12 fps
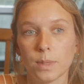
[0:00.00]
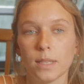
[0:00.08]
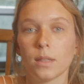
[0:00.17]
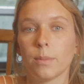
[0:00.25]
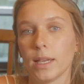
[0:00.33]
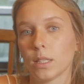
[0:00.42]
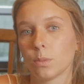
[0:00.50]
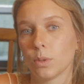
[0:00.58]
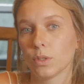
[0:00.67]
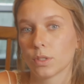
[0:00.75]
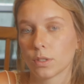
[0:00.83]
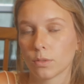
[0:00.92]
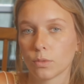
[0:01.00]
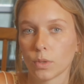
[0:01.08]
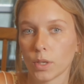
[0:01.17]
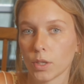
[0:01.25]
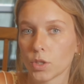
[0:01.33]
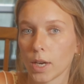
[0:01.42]
be the best person
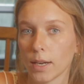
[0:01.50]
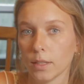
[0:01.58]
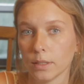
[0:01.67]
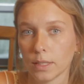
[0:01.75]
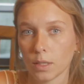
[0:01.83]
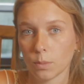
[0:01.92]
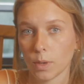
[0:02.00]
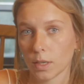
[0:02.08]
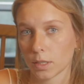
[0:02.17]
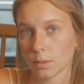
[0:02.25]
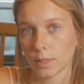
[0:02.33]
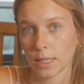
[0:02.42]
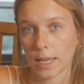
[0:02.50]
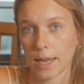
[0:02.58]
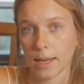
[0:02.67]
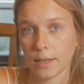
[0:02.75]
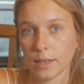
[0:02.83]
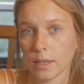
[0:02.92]
for your child that you possibly can,